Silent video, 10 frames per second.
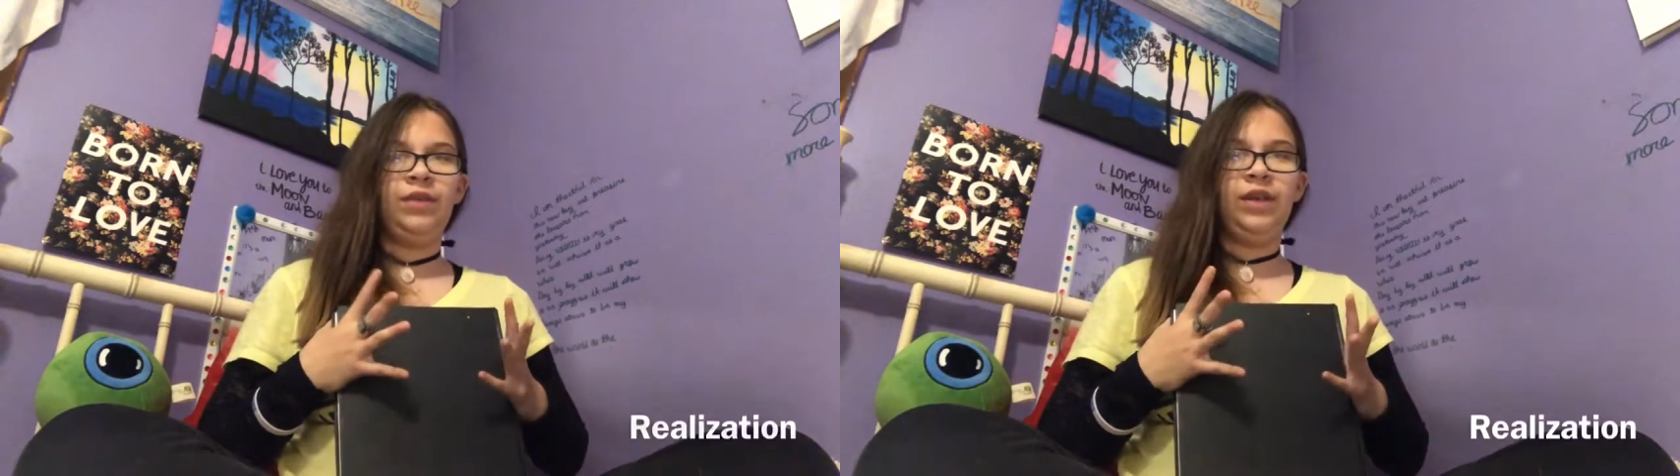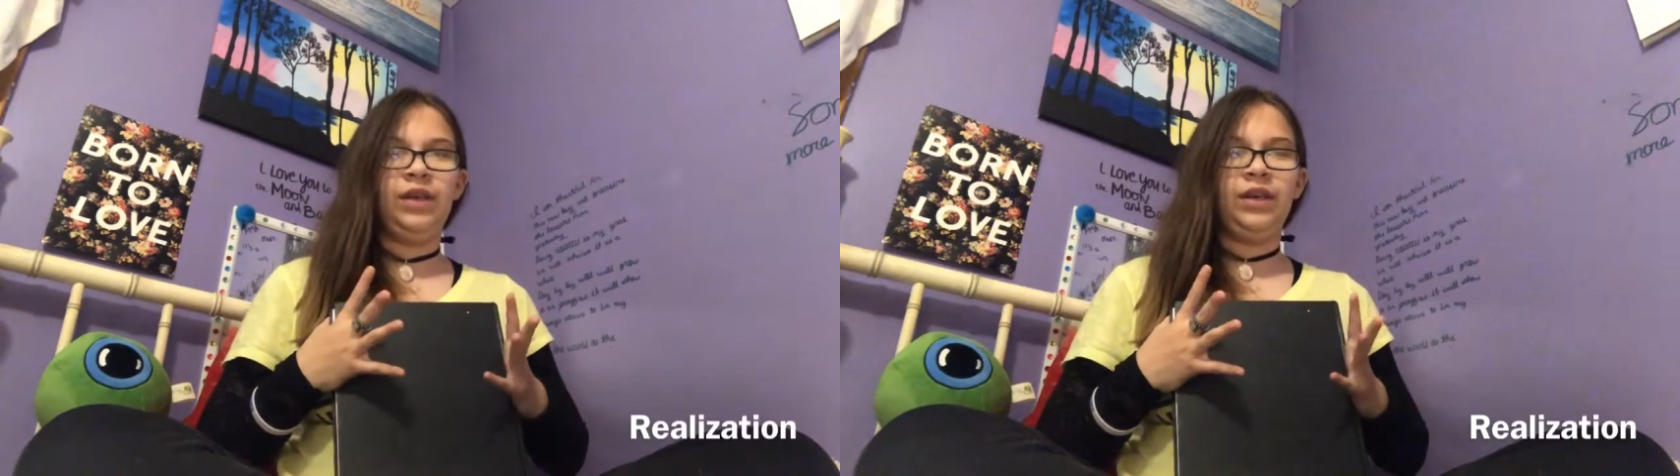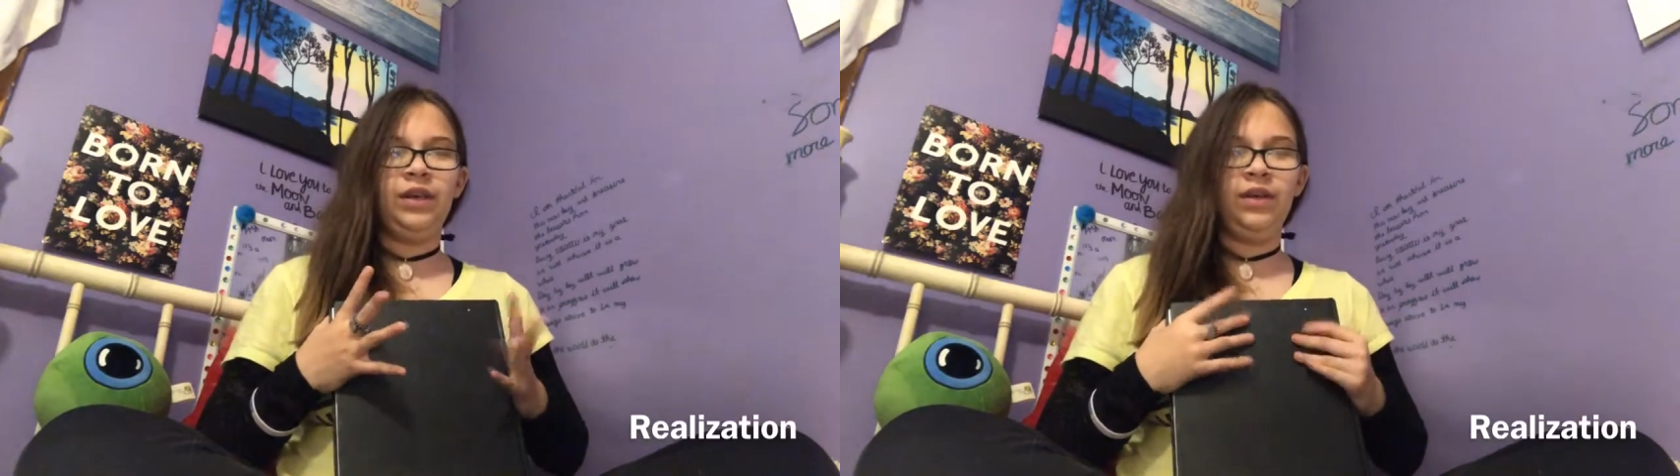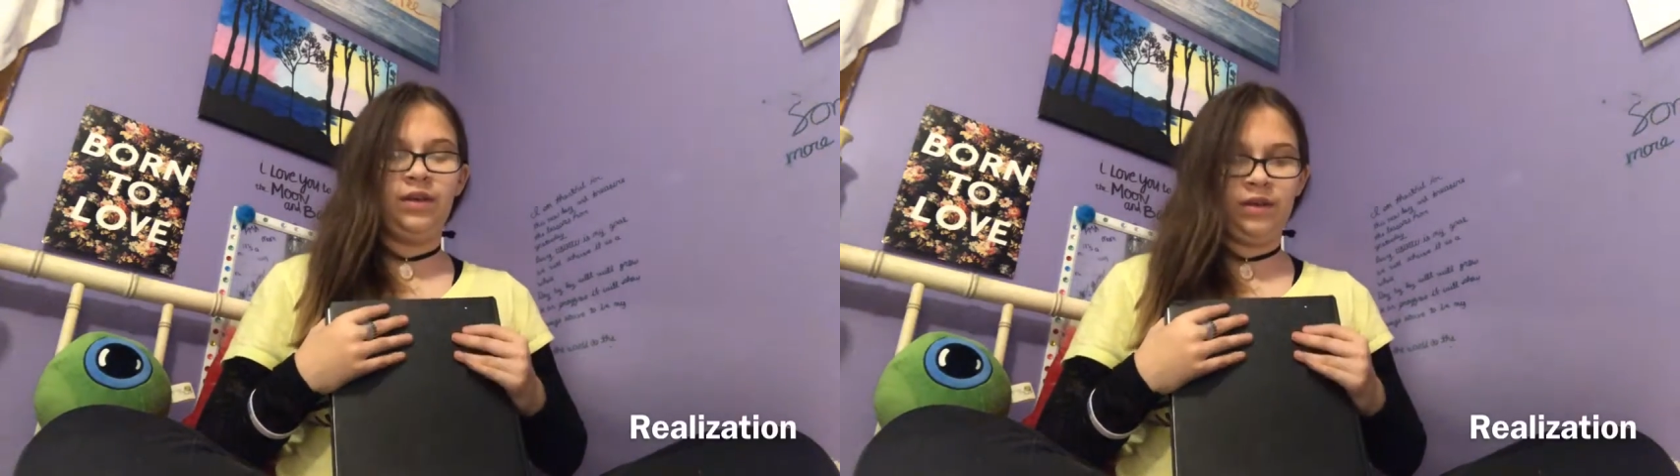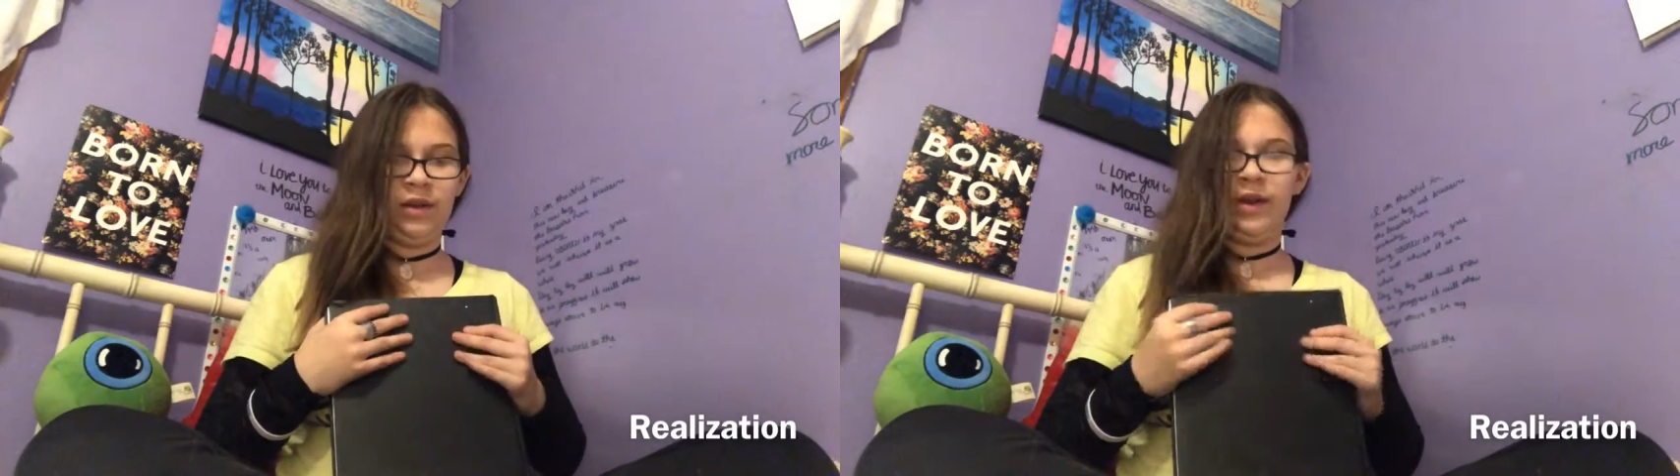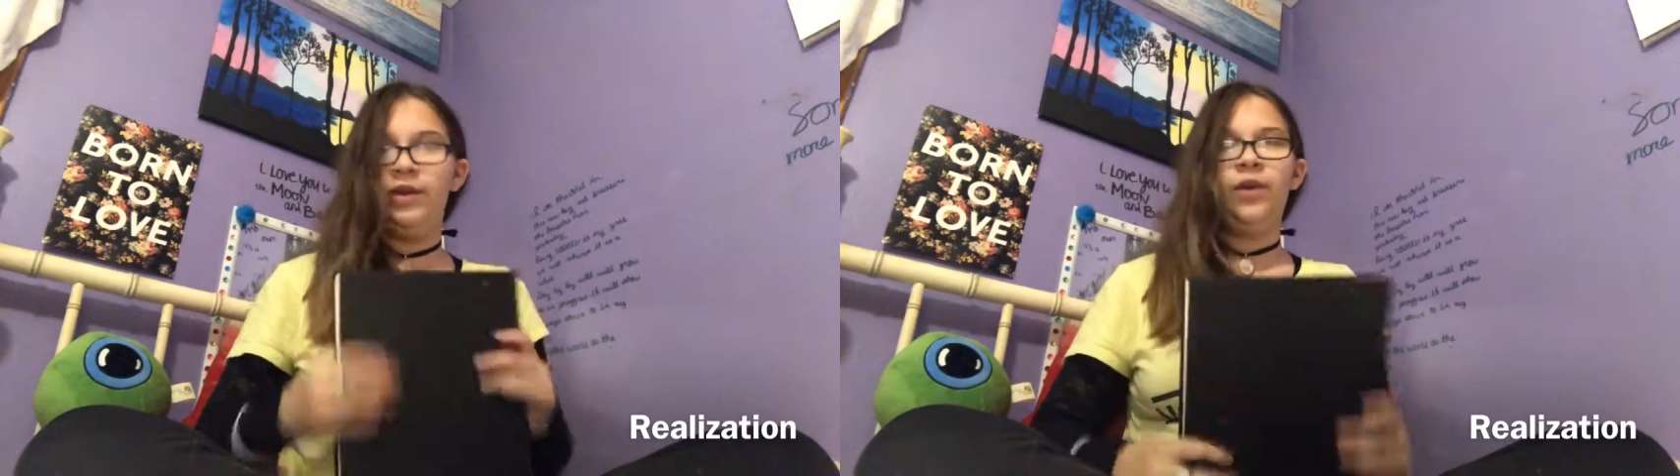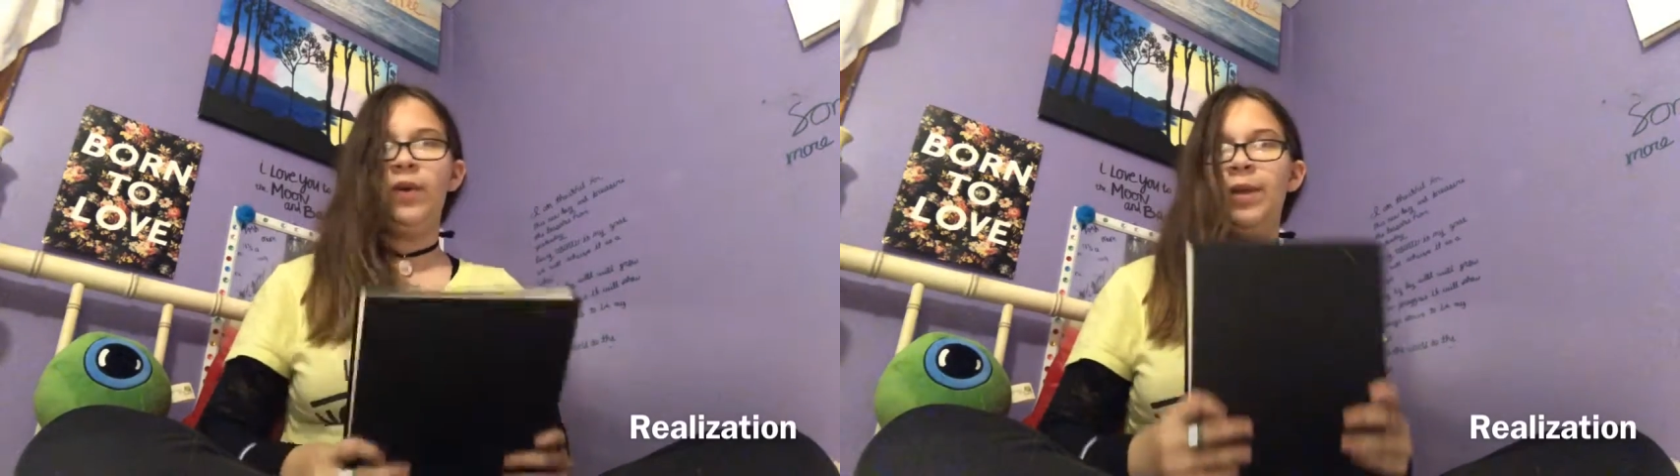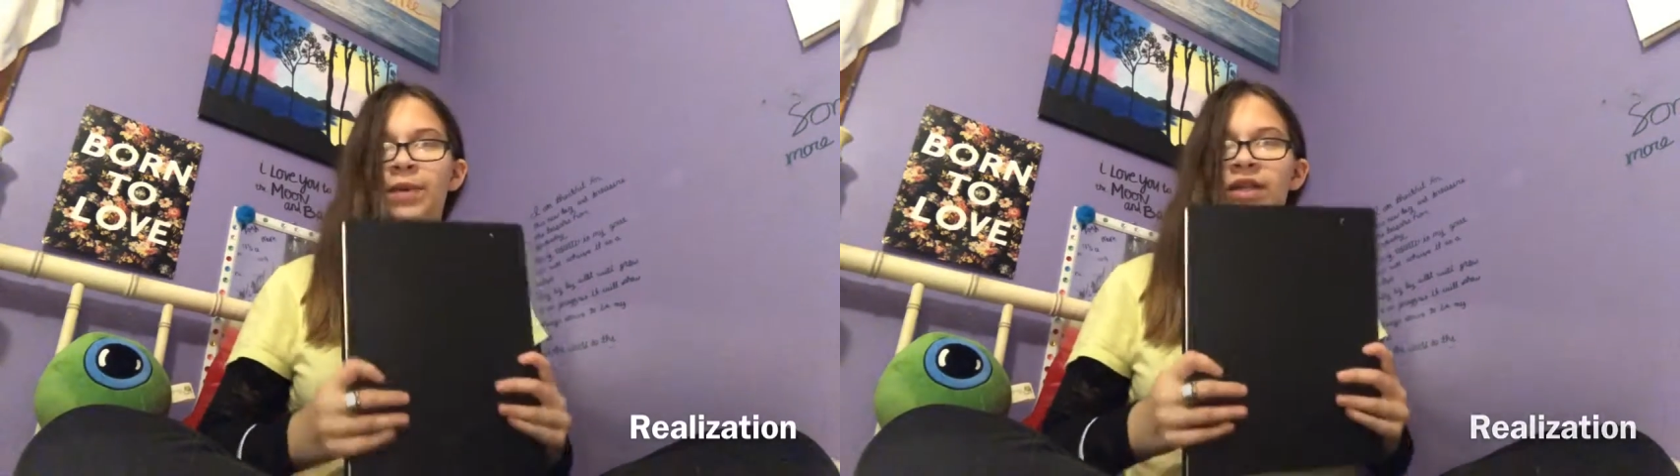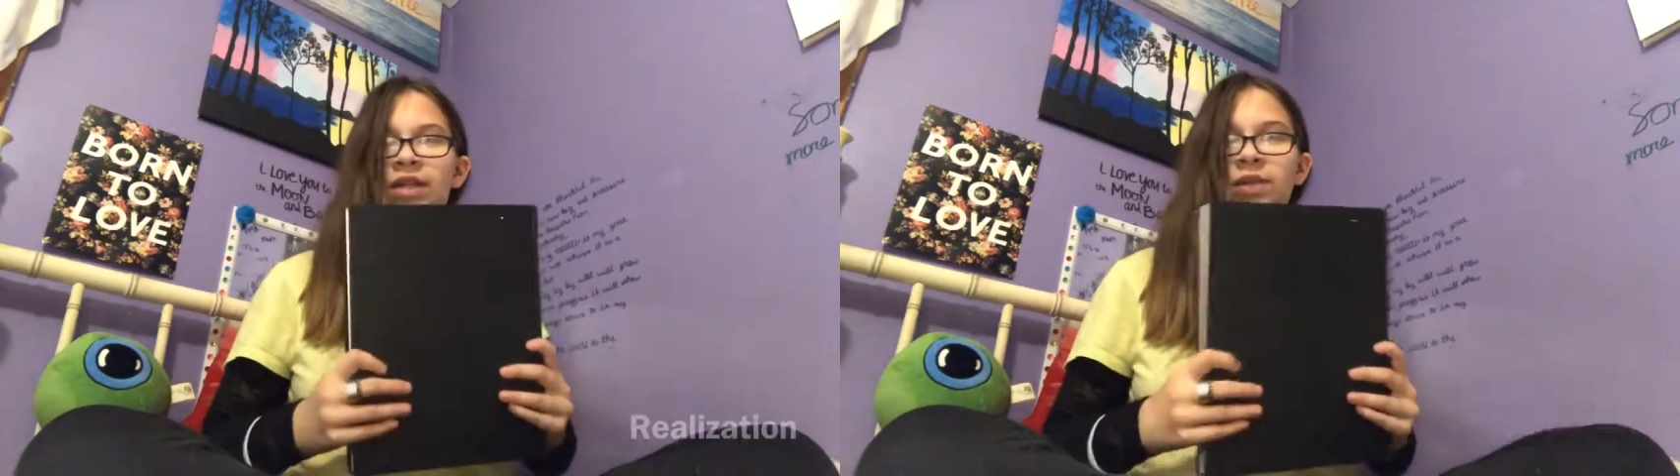I don't know why I picked